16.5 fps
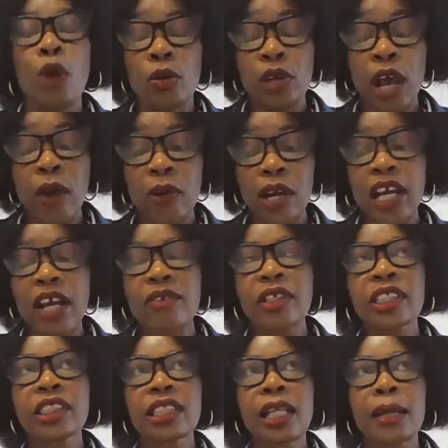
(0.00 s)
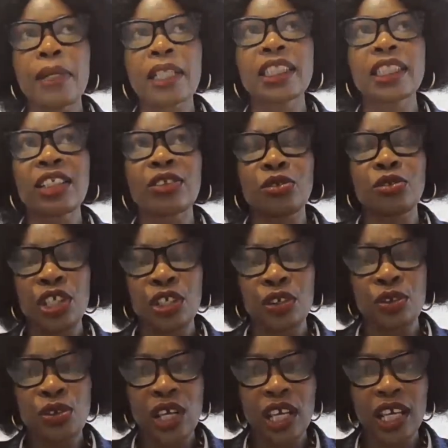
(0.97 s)
Well, our current ambassador
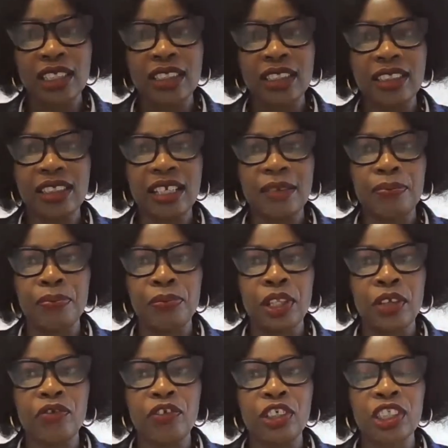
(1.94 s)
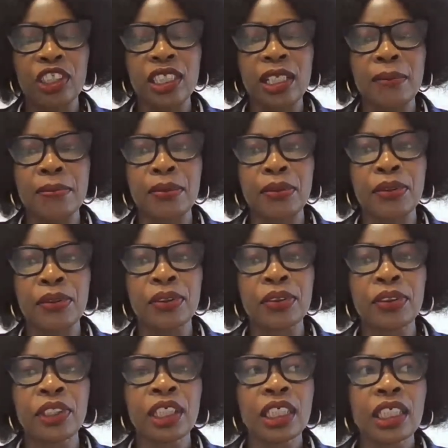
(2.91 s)
to the U.S., for example,